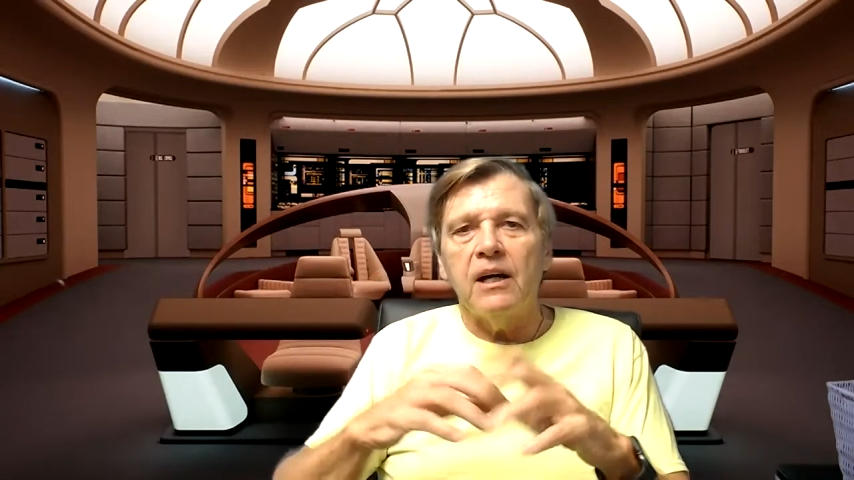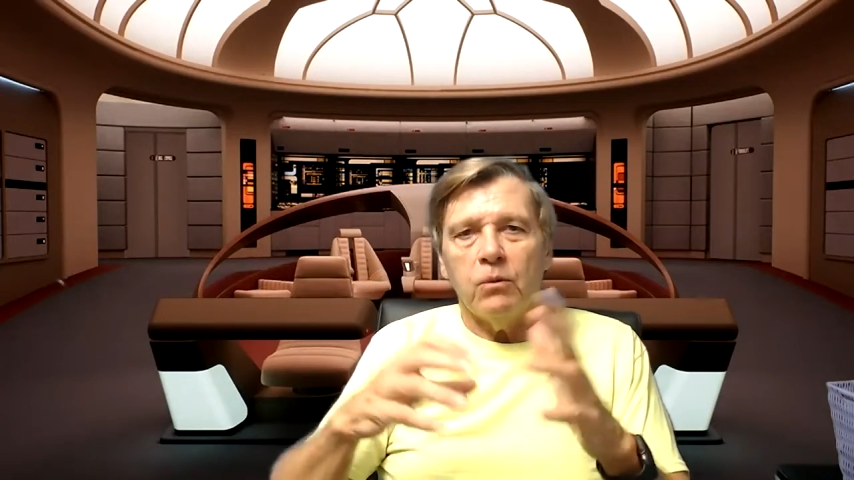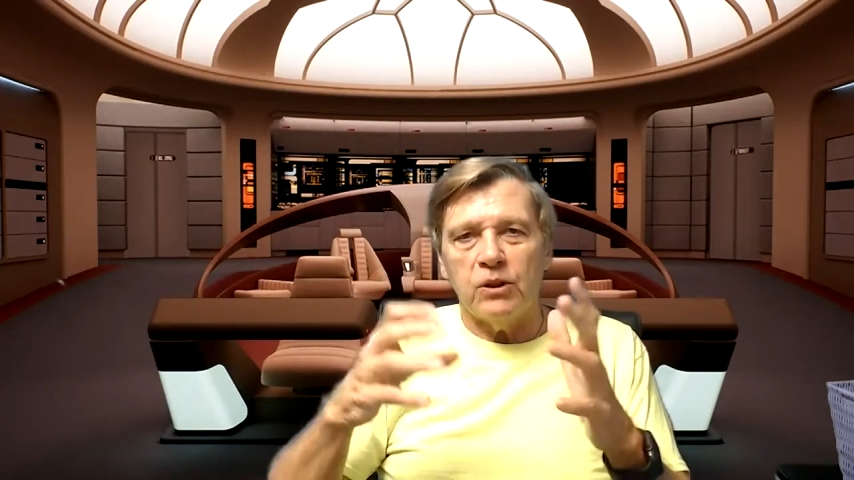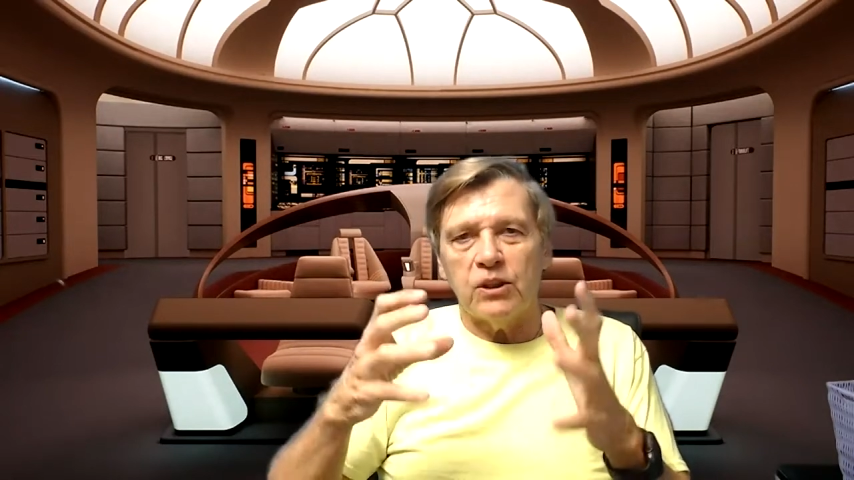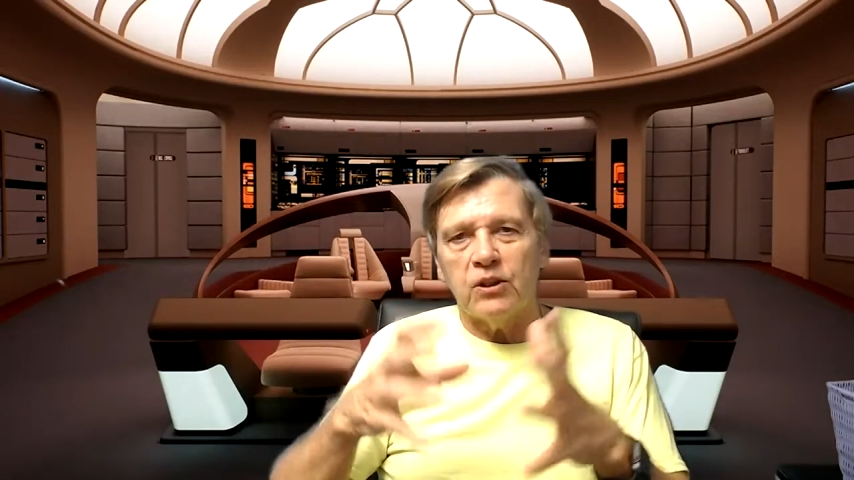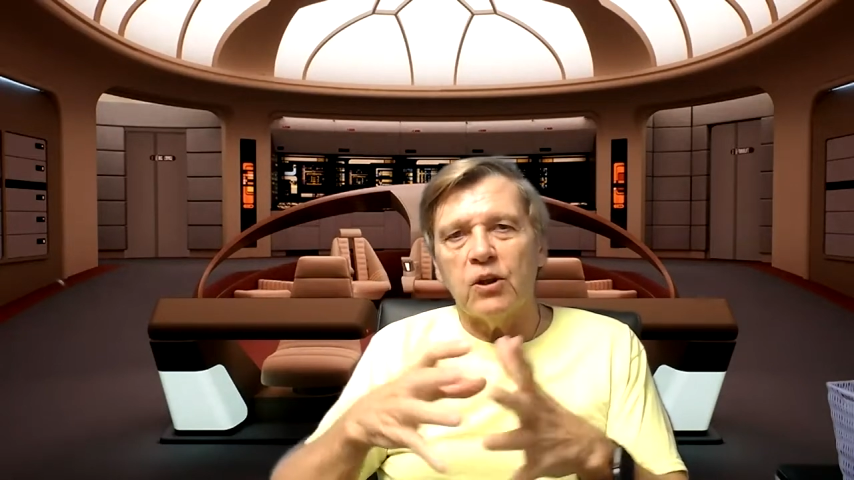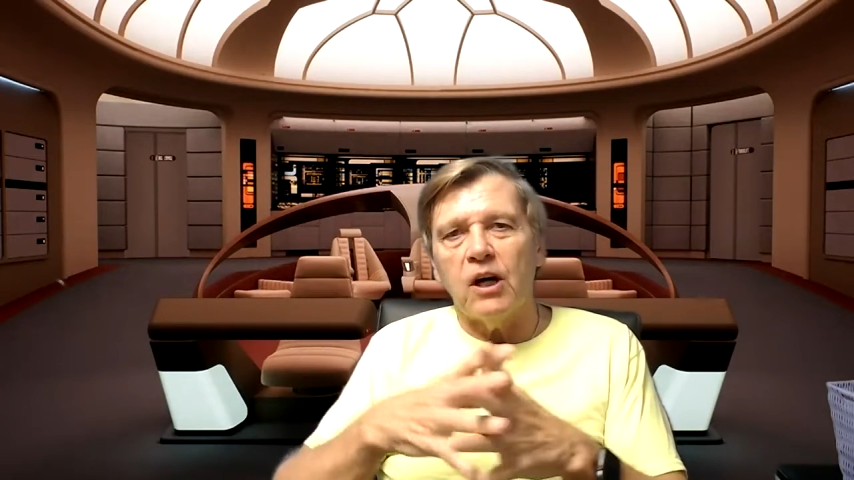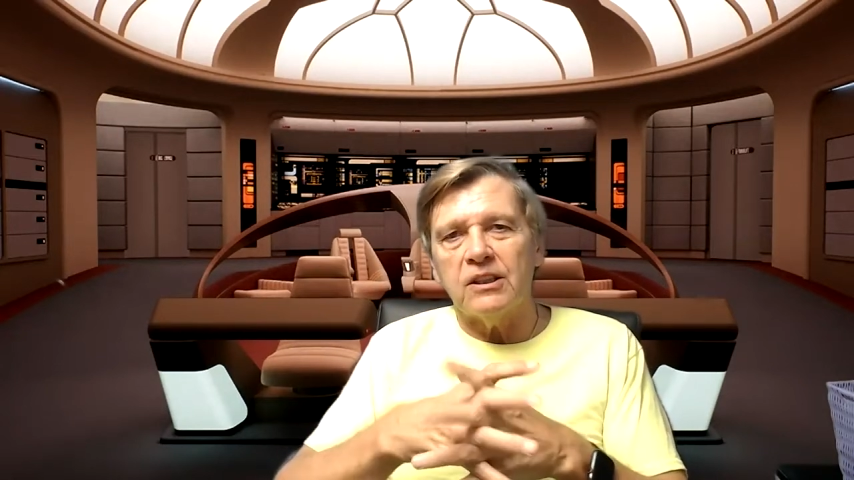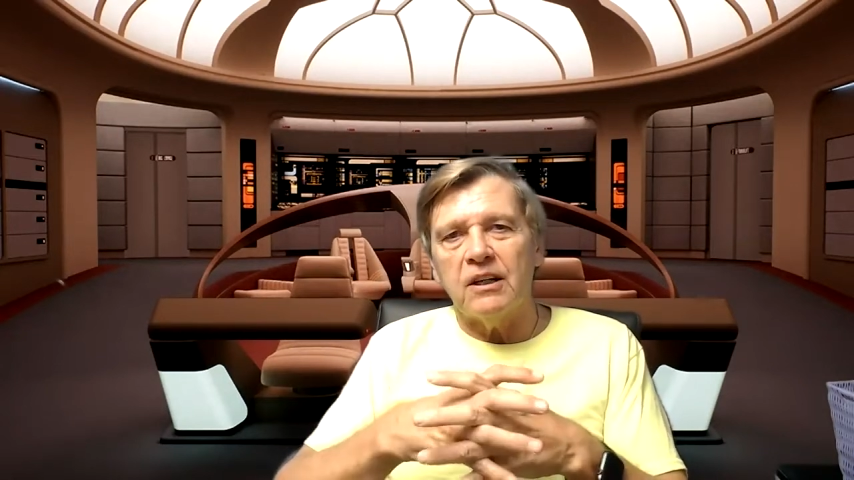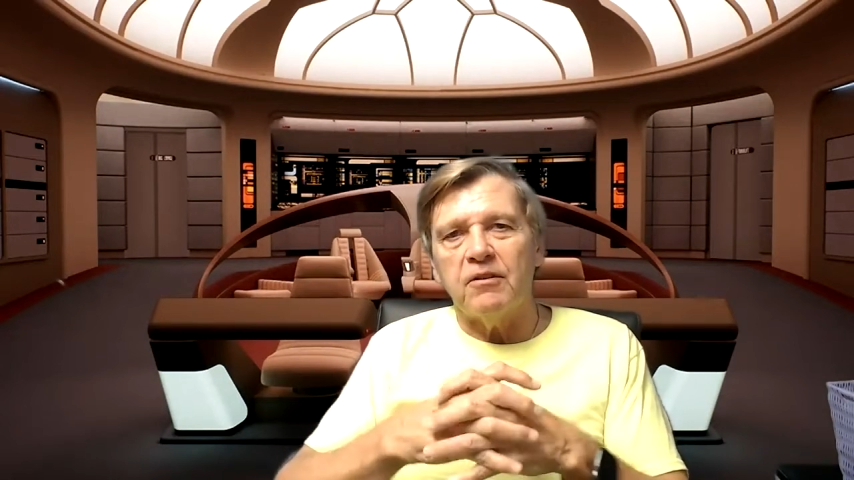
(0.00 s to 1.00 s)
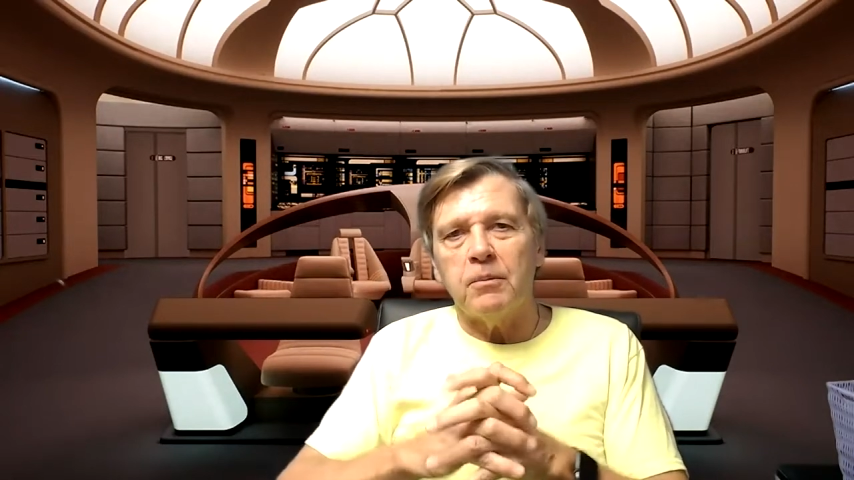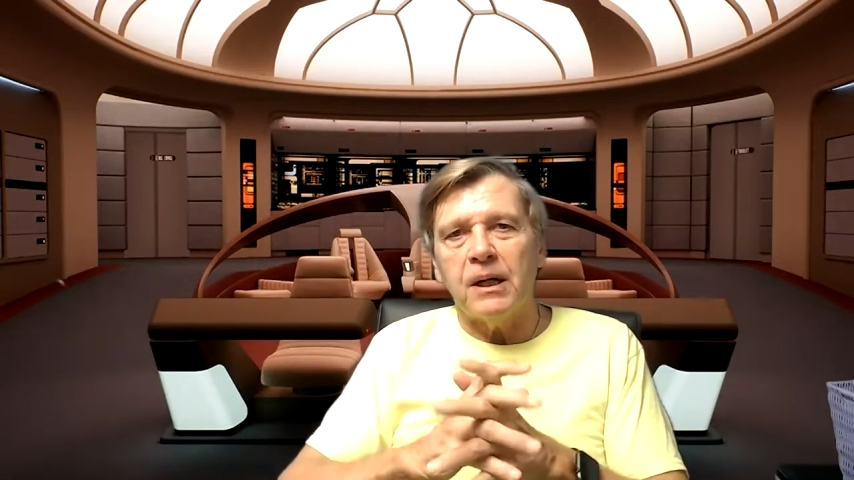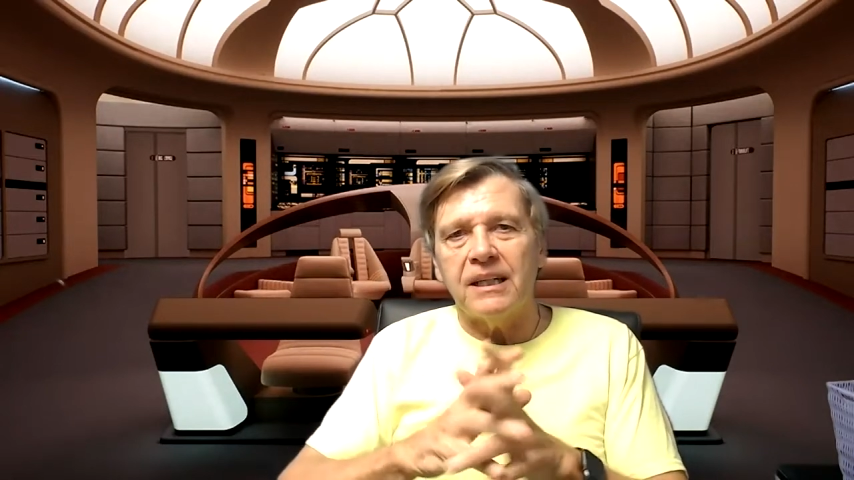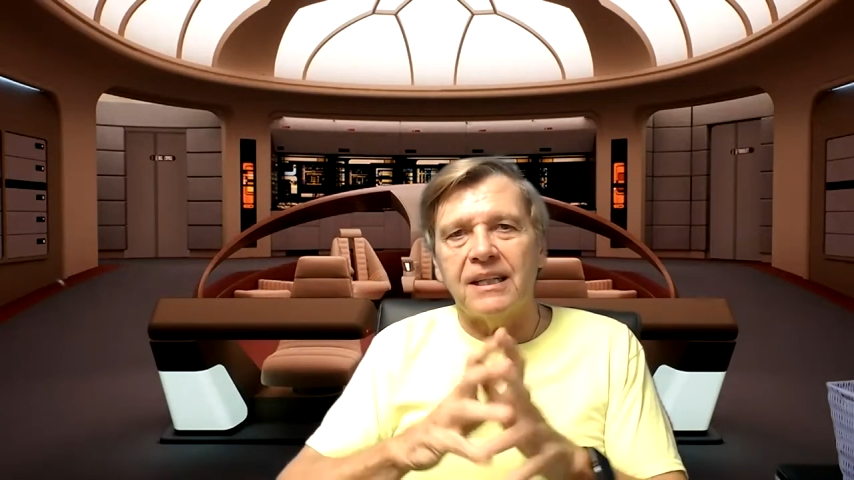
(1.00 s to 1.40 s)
which has caused everybody to